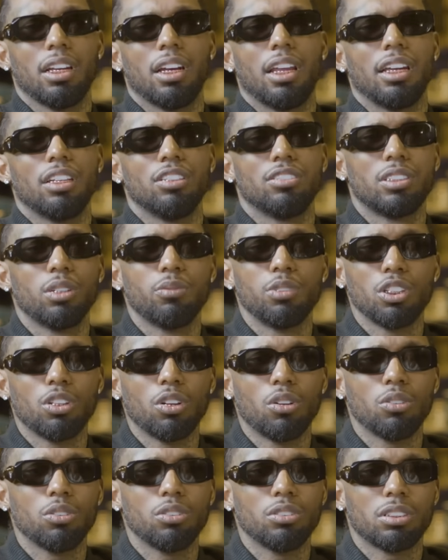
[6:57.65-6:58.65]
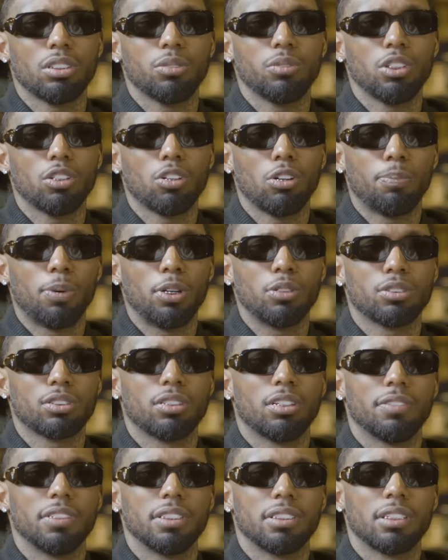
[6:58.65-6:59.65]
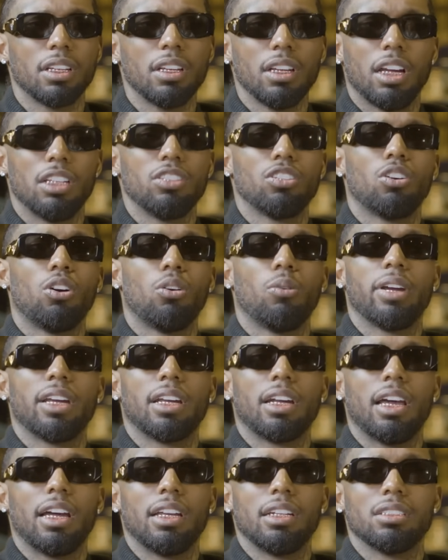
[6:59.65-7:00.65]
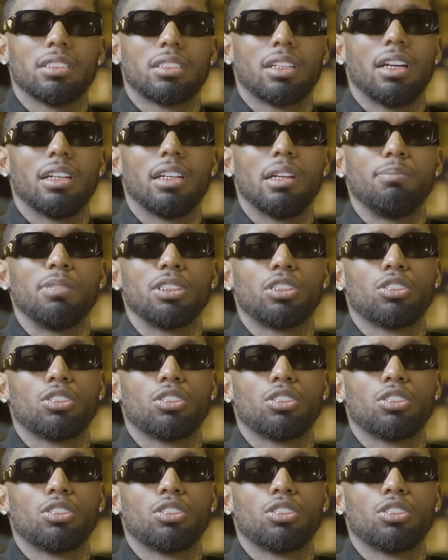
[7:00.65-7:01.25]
Like, you see when you go post office and you got to wait in line and it's like number